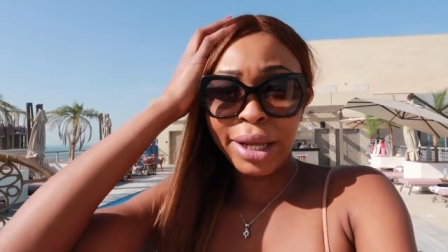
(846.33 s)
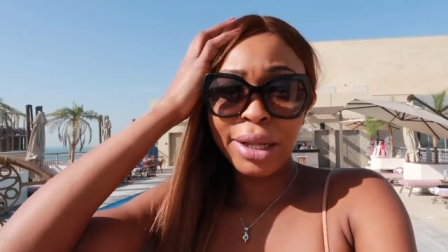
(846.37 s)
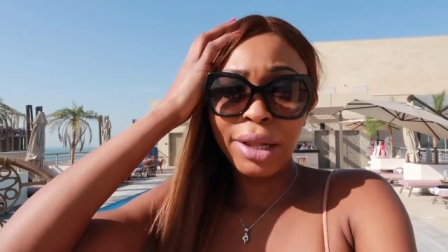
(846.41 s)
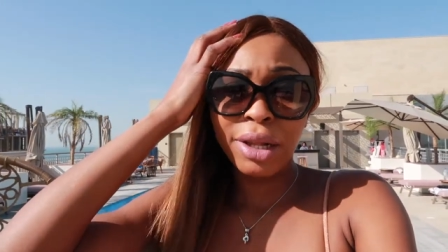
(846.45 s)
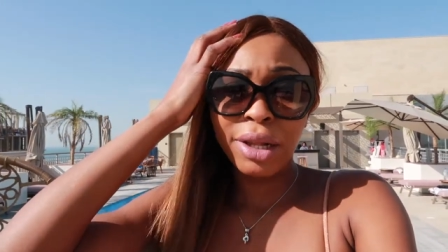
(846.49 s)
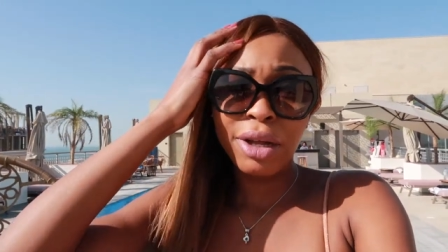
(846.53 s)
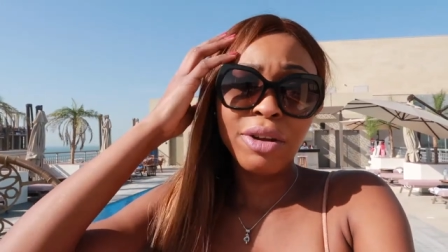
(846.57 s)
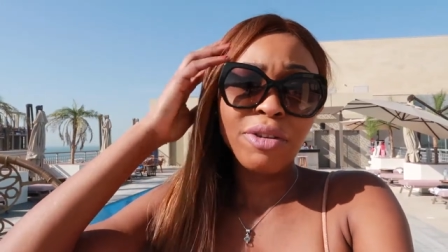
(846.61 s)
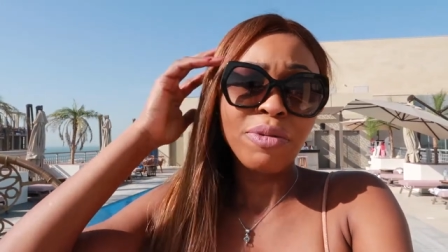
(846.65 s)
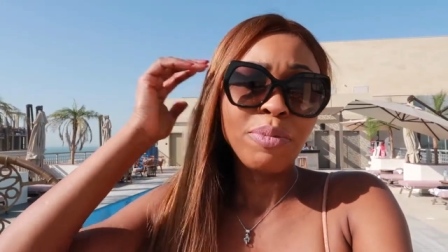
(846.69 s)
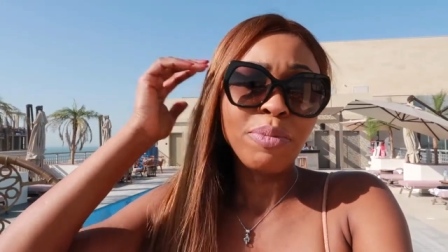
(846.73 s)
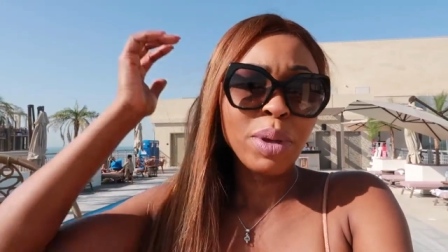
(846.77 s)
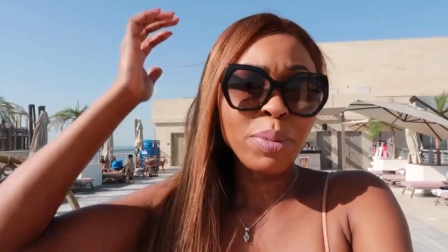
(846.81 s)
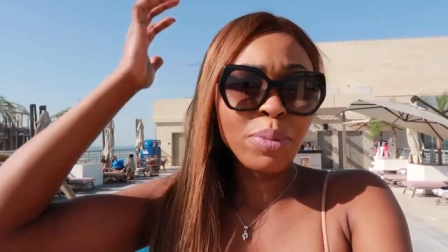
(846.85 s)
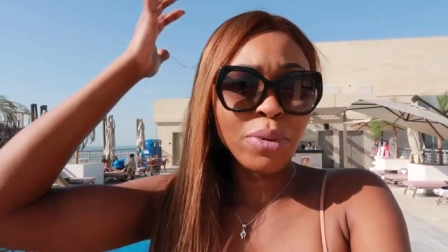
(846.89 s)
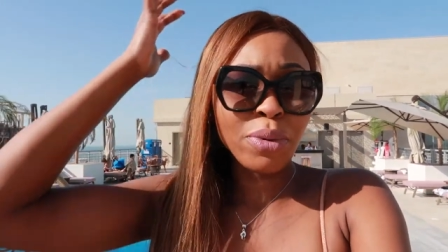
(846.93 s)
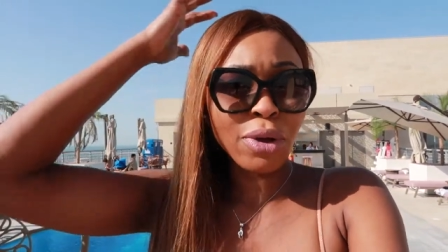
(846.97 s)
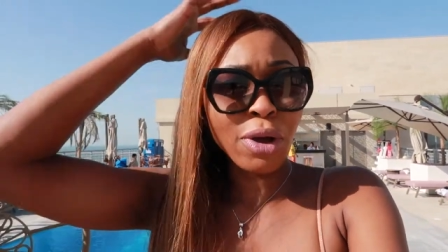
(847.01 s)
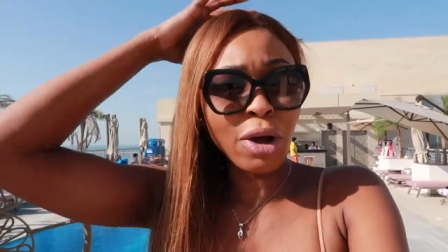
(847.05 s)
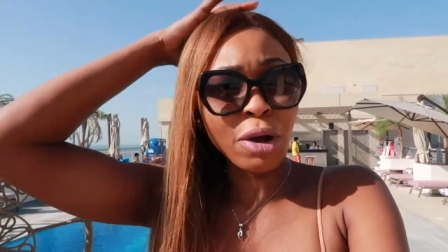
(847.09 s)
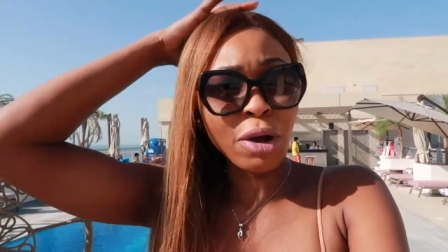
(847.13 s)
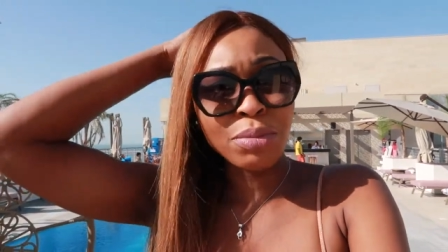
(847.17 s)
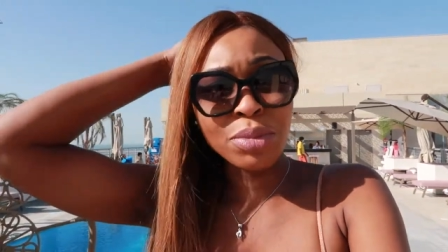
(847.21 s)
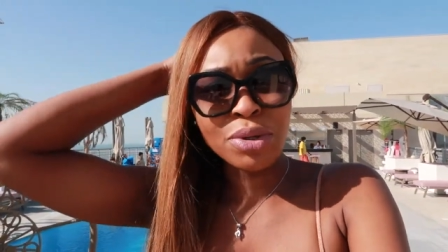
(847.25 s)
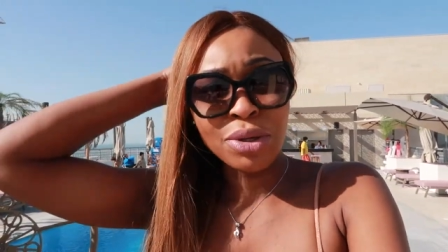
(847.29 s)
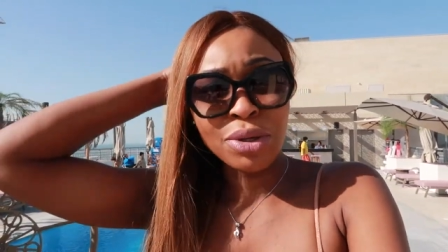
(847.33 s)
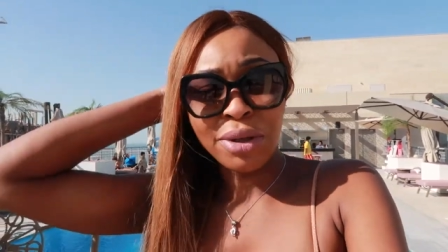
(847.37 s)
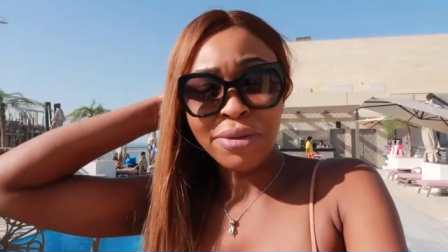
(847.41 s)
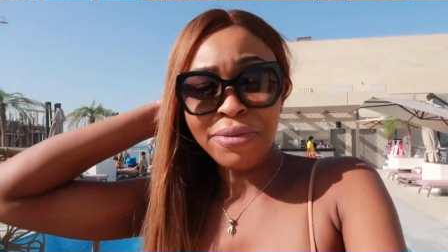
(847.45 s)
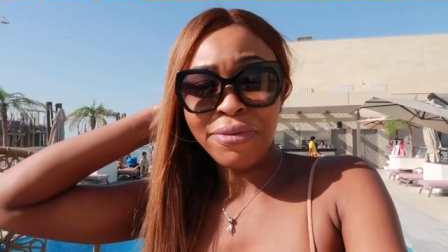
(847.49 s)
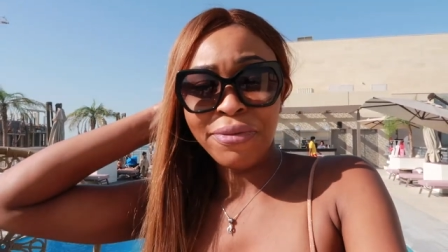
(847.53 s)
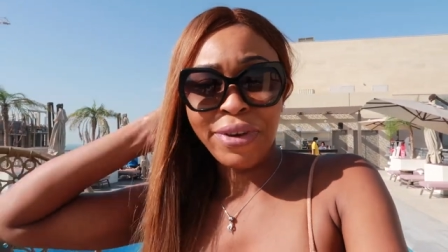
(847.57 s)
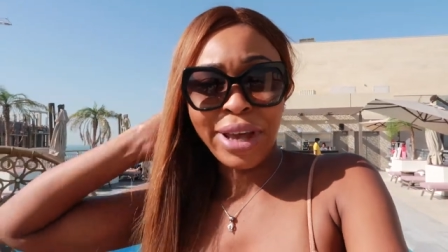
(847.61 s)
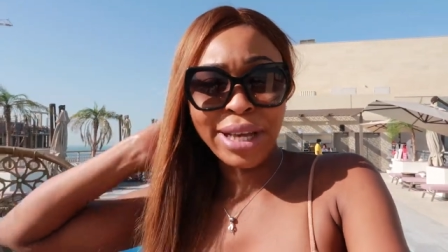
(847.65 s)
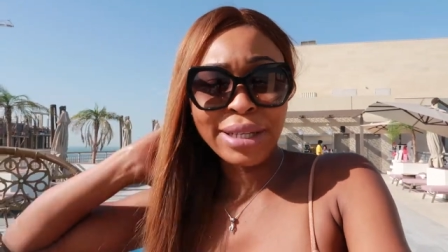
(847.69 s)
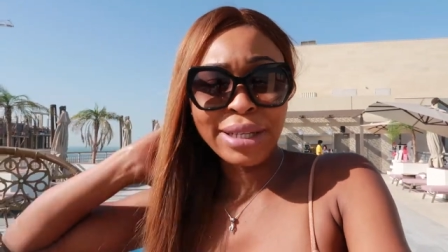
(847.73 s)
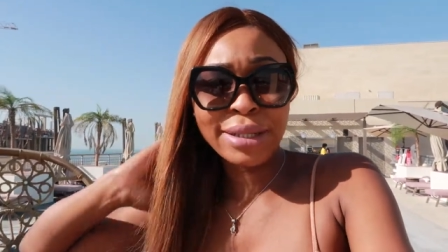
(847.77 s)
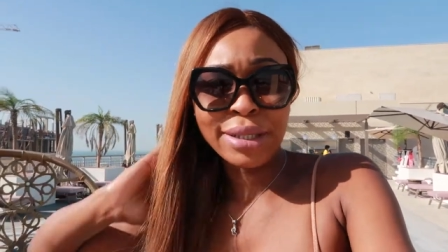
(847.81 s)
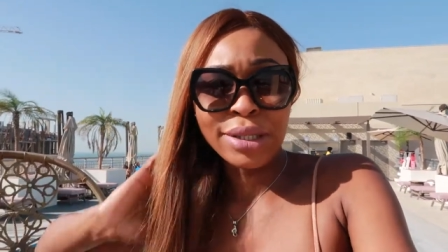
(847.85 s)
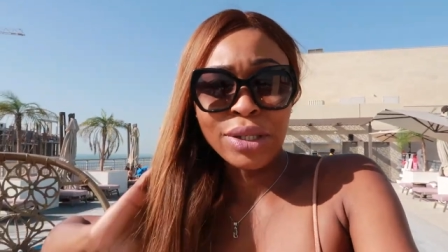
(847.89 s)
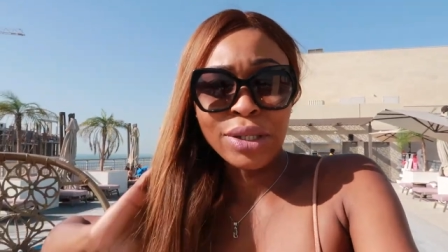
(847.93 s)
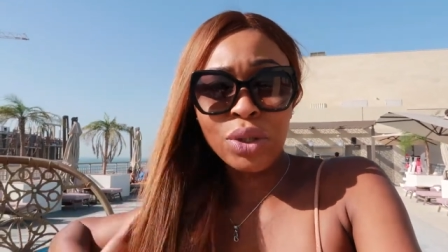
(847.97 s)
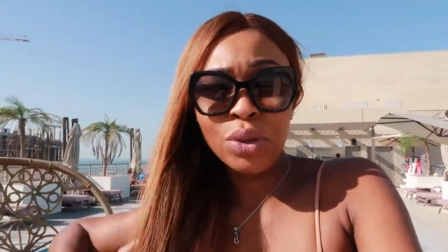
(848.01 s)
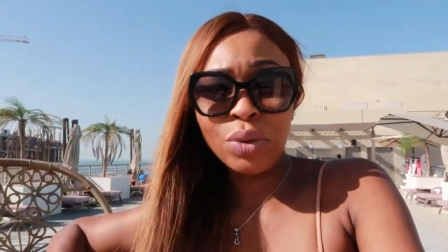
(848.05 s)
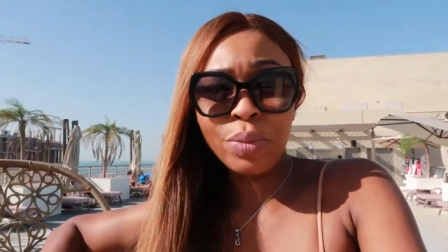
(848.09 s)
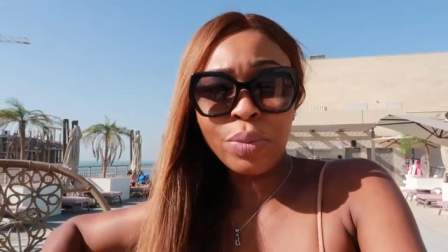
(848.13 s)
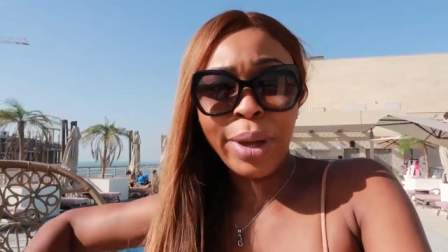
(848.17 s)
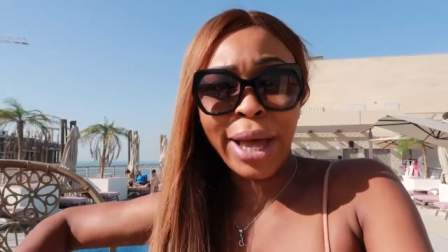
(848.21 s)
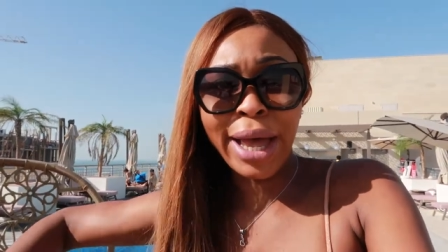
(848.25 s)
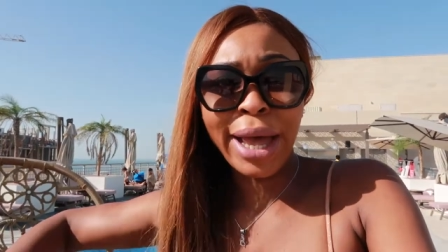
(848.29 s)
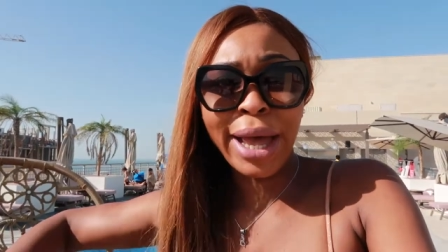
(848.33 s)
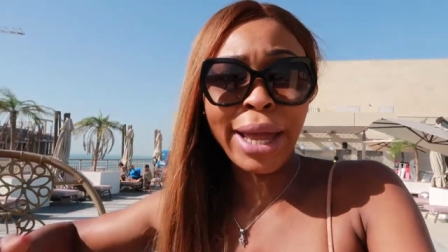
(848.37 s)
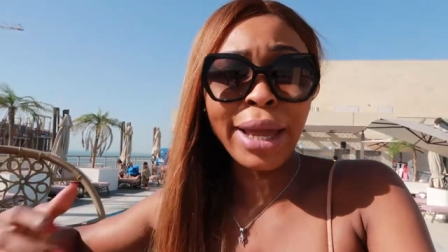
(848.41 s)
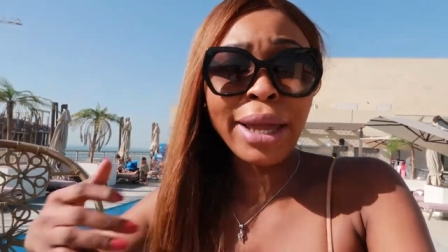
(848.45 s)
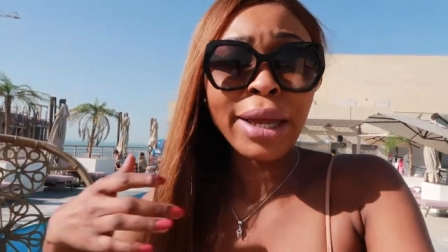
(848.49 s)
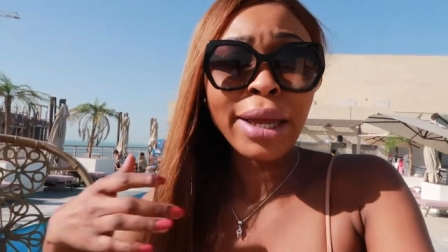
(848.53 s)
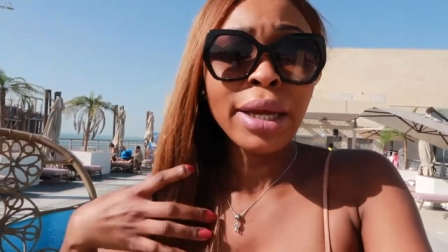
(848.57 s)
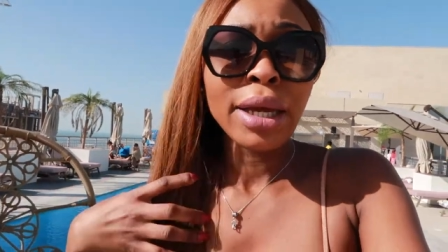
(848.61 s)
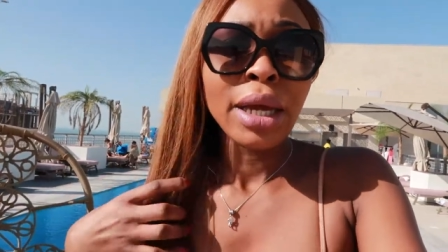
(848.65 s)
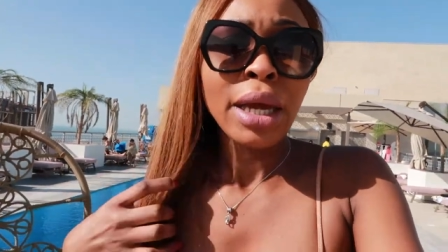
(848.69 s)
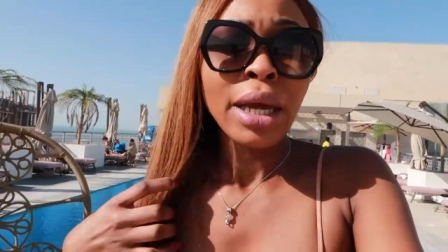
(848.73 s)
a lot of people come to invest in Dubai